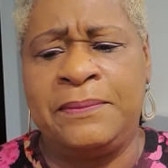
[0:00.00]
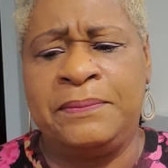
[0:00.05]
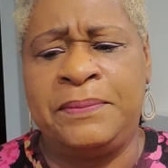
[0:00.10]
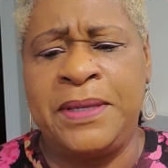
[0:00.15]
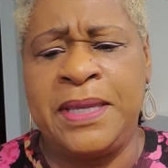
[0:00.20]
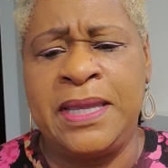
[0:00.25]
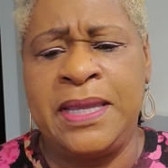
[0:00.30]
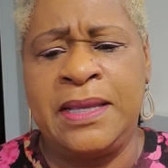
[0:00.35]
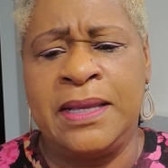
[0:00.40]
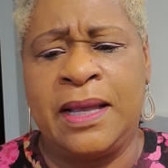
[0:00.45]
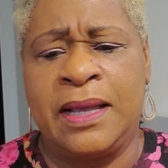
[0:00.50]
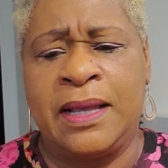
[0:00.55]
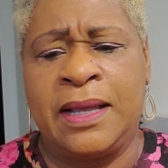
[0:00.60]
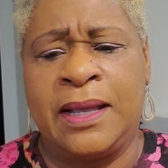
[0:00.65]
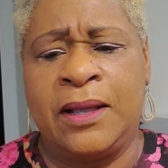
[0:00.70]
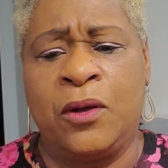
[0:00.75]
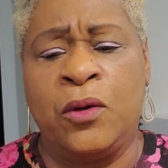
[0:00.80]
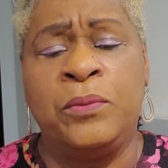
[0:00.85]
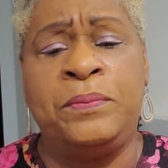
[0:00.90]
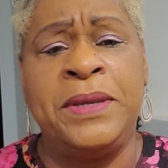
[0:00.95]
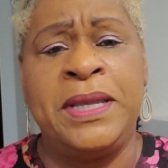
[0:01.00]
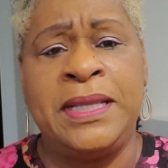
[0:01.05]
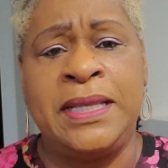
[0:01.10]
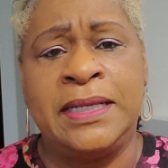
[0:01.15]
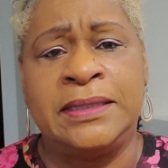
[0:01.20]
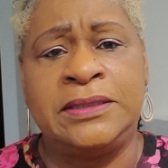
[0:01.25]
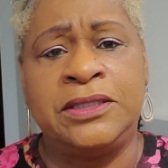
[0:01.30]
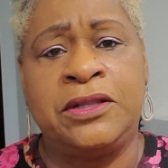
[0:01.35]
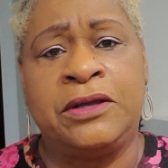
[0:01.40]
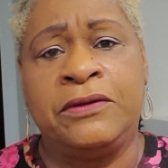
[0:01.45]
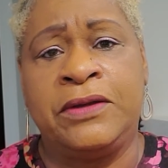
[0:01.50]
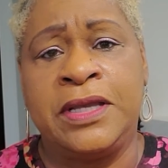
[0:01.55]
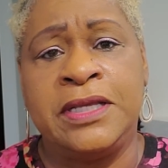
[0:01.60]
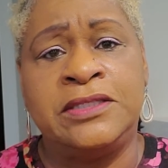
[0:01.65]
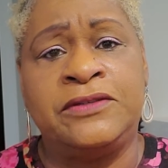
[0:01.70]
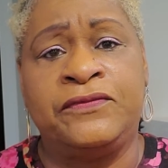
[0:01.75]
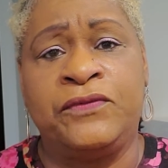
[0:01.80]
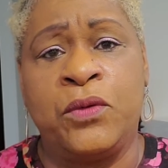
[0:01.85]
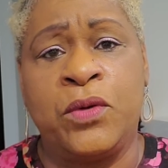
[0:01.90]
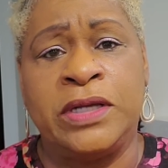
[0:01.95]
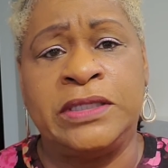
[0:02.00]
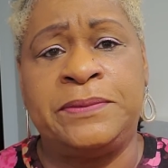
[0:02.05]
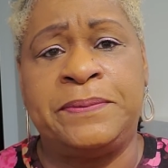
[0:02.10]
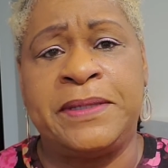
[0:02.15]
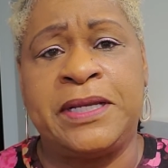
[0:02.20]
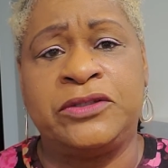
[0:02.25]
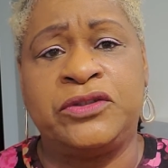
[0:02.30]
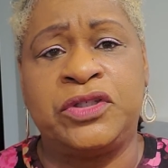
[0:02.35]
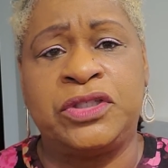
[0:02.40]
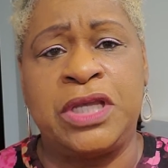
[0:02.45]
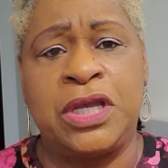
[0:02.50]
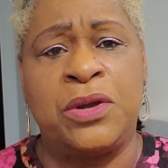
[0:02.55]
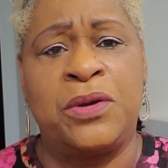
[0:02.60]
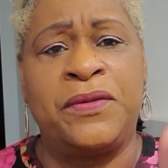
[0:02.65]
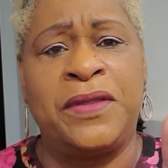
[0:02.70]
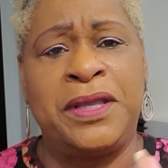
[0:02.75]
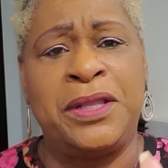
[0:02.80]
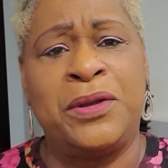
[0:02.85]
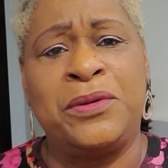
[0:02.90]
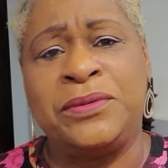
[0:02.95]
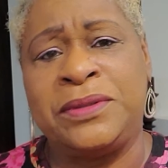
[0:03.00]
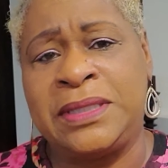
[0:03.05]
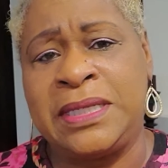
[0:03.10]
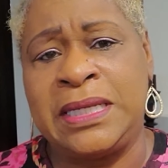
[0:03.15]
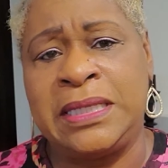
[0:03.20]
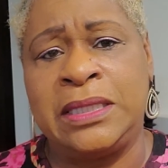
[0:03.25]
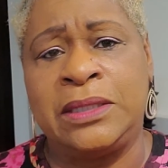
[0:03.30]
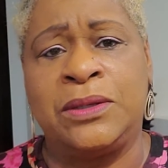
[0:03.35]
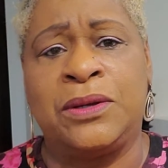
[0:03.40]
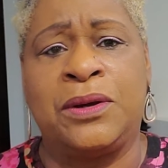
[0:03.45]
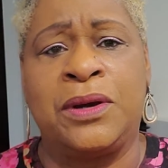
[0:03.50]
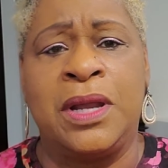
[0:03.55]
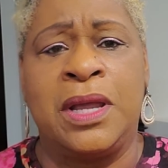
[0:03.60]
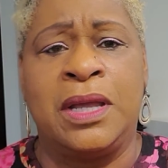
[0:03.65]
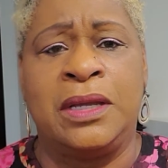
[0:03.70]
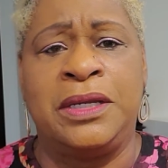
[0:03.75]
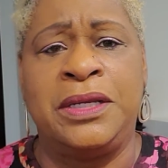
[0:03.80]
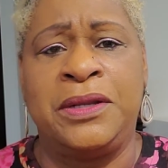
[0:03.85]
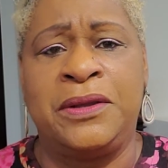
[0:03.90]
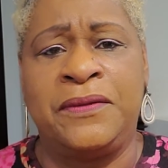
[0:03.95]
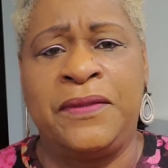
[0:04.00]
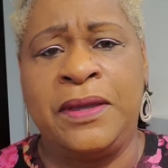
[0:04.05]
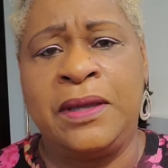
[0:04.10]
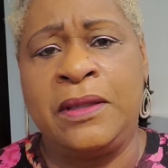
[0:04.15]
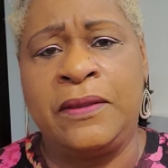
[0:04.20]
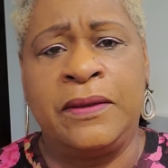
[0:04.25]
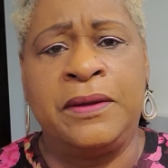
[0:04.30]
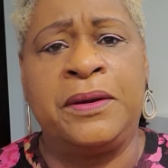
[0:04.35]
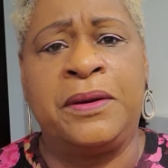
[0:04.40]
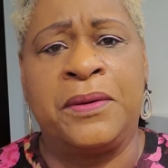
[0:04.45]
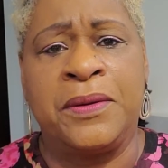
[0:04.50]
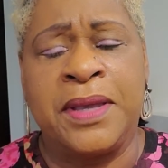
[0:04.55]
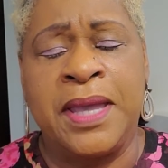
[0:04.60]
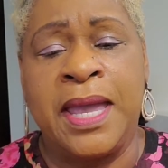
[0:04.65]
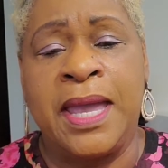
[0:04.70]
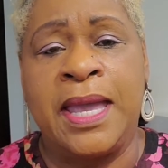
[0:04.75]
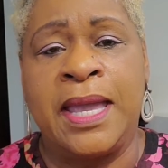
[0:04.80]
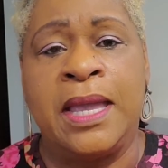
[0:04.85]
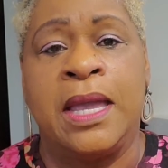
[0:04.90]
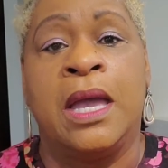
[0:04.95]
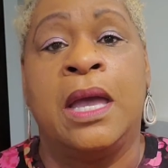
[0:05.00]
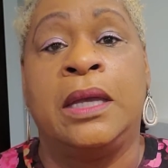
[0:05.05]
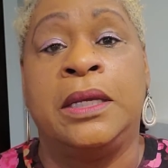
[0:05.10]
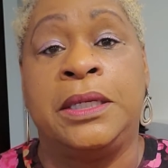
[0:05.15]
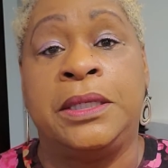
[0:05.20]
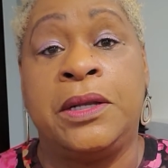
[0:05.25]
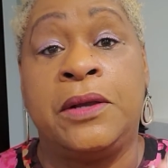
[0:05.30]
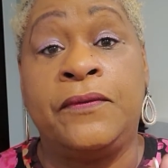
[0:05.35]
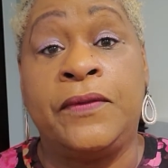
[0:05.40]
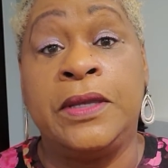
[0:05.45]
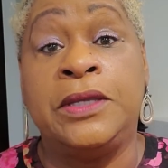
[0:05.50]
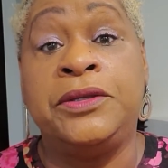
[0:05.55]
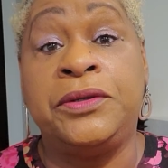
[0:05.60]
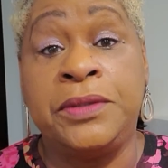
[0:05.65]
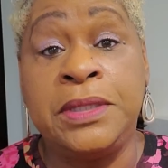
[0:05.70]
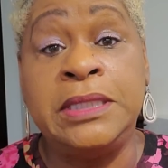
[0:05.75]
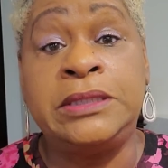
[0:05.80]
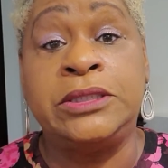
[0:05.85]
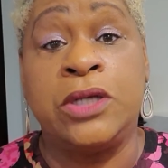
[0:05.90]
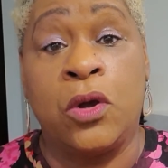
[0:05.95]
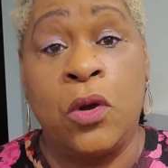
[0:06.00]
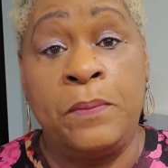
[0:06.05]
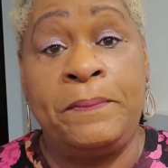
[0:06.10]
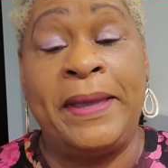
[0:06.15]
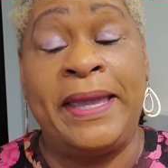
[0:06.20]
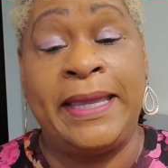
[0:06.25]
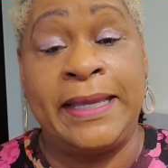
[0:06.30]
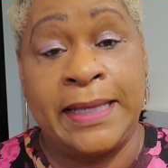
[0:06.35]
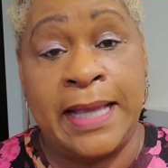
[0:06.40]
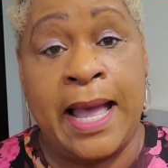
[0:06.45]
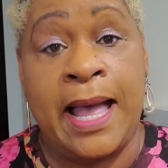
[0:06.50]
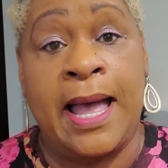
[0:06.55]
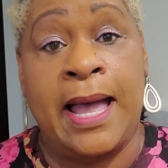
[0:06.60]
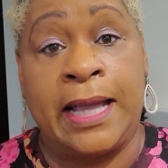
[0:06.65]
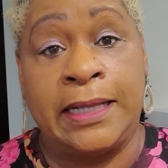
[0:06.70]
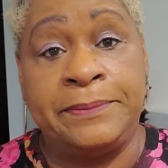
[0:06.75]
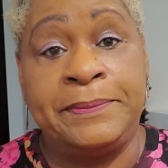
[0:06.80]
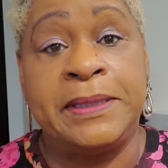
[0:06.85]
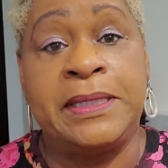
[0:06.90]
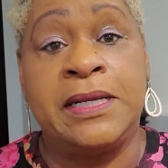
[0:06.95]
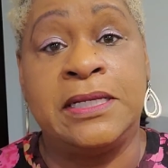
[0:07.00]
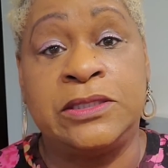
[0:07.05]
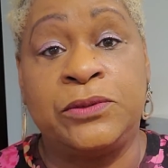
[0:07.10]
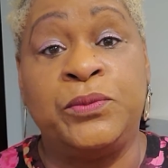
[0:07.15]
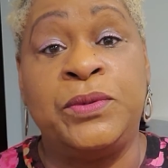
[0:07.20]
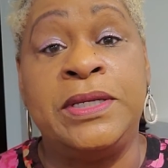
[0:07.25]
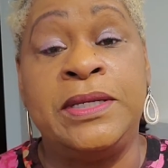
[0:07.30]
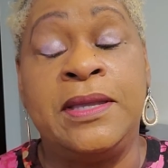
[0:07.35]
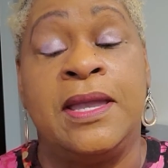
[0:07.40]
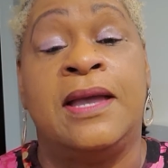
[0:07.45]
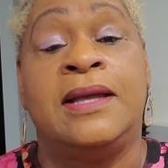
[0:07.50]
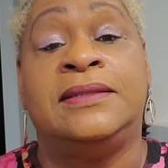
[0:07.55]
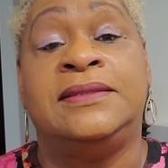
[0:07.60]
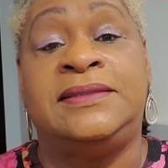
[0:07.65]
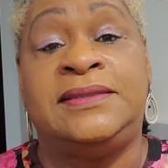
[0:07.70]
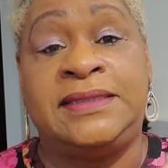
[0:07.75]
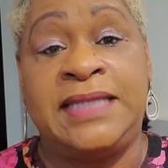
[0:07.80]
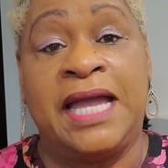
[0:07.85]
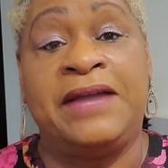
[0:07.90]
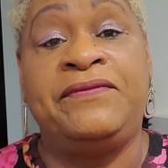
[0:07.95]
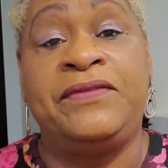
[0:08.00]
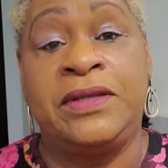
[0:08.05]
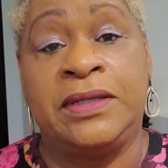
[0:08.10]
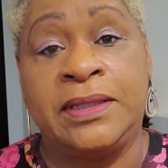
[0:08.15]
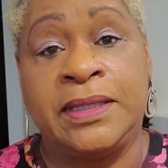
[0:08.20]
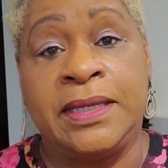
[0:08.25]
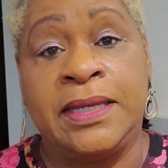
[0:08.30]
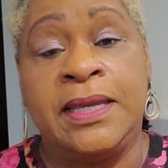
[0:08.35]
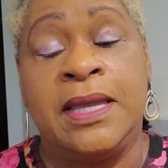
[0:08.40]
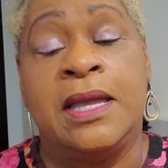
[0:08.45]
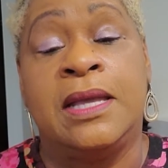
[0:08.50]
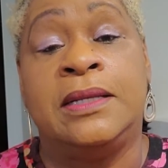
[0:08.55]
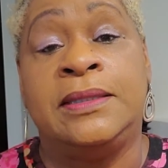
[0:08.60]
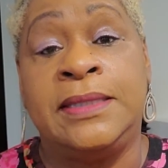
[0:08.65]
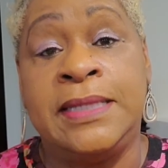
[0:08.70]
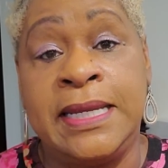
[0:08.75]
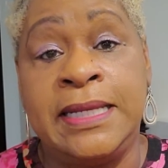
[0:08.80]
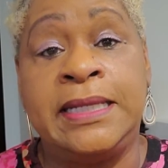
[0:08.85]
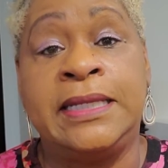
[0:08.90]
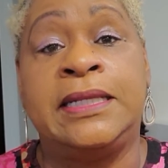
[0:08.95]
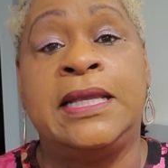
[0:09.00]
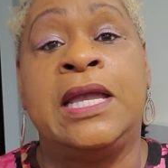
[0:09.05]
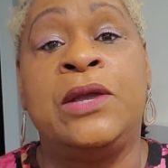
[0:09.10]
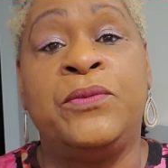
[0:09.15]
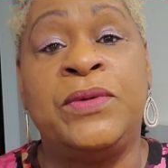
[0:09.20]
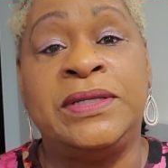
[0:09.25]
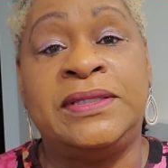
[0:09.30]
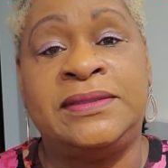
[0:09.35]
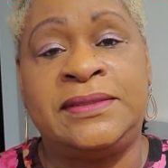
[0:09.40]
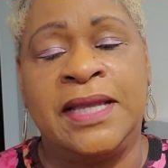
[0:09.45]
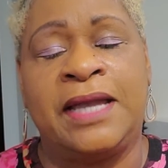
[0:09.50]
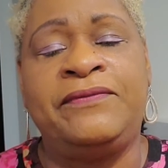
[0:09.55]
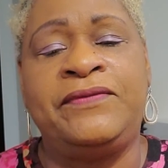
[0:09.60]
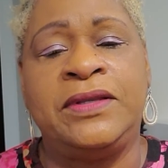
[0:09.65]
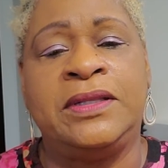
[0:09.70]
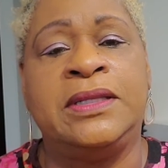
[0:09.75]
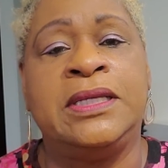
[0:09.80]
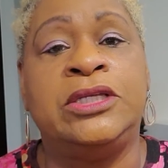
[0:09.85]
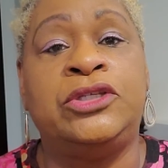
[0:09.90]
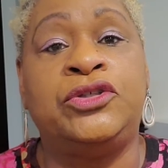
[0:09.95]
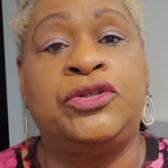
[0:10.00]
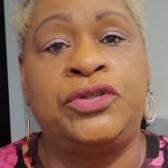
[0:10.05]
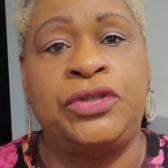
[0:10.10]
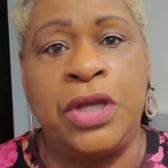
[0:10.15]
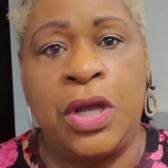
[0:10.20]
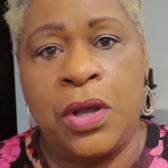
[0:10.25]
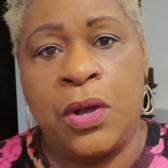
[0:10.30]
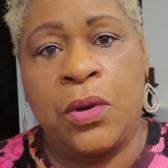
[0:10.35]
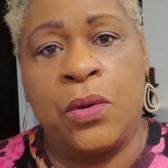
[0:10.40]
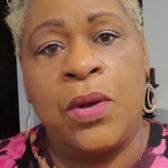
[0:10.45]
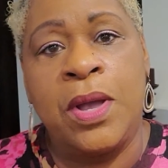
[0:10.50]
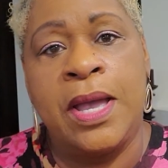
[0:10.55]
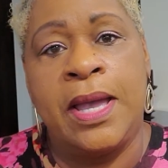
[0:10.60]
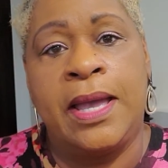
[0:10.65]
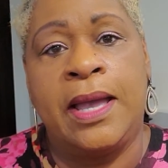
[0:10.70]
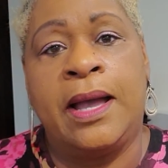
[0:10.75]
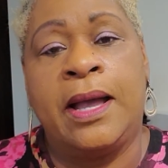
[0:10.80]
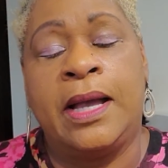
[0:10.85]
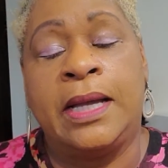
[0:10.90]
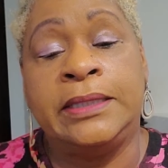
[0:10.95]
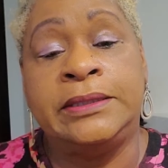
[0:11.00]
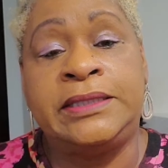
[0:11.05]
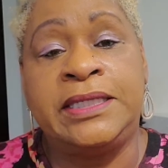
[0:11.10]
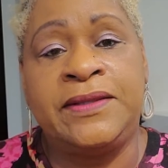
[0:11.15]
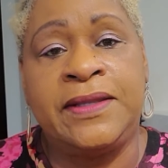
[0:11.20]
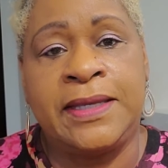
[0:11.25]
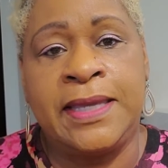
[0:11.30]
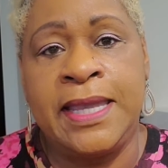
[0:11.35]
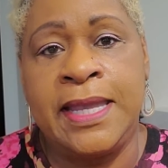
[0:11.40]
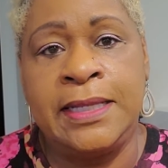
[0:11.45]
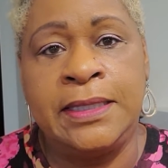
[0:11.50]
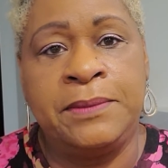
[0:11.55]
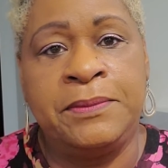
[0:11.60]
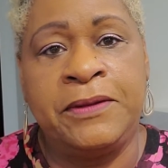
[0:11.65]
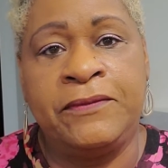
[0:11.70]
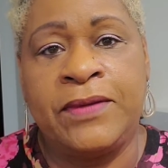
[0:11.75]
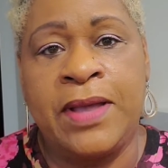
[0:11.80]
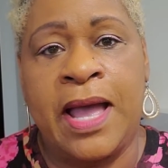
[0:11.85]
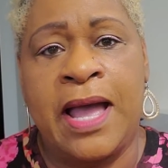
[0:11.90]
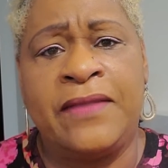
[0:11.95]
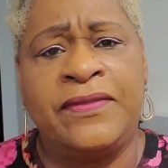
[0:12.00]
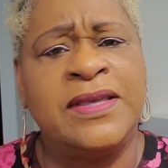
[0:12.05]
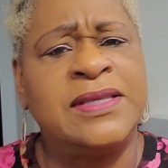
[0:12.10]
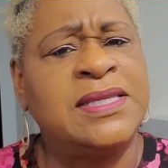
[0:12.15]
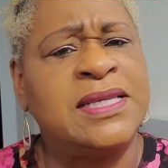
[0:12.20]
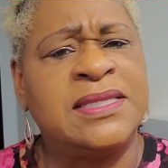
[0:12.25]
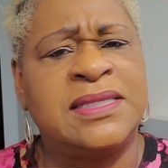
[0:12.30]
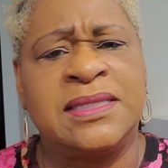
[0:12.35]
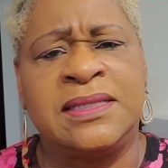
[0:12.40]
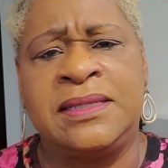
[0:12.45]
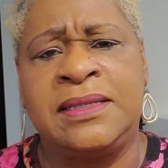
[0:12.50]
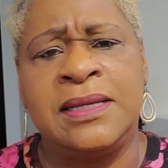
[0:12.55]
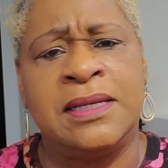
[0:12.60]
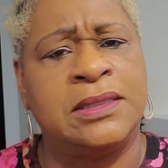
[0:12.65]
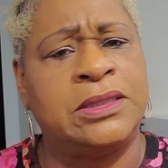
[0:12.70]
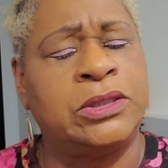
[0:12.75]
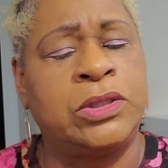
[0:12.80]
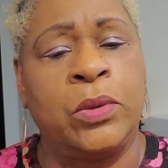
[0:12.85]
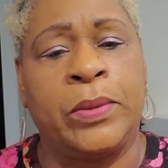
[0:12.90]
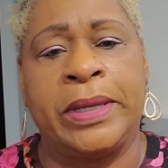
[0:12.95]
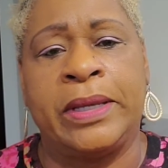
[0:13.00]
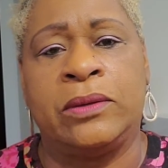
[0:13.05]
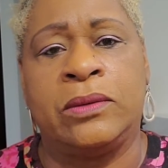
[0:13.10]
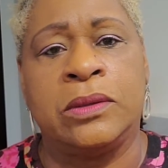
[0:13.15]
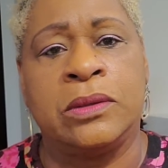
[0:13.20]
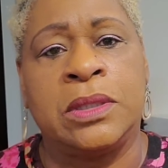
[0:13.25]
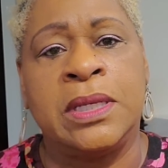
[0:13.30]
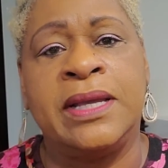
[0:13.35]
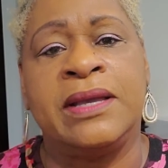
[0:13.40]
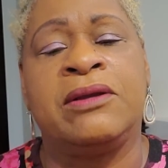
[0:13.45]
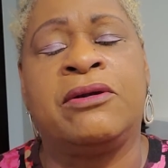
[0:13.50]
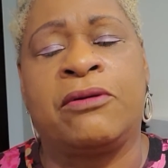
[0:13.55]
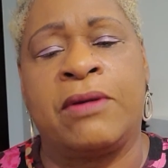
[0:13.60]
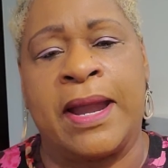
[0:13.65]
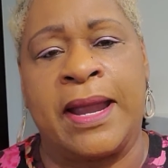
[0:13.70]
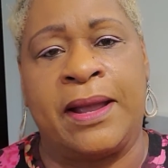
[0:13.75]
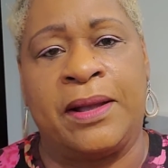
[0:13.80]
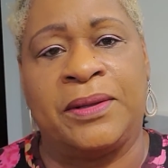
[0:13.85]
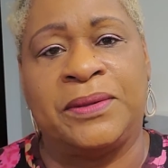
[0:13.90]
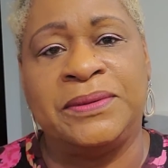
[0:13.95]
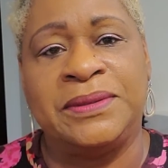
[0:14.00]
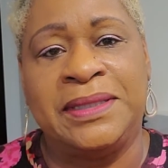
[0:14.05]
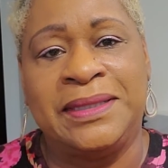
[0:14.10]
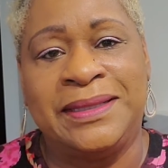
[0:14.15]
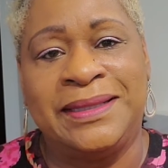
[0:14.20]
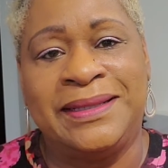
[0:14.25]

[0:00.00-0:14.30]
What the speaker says: being obedient to his voice, because you say, oh, they don't need it, or, you know, they're okay. You know, you need to obey God, because we definitely need it, and we definitely sow into the kingdom of God. This is good soil, good ground.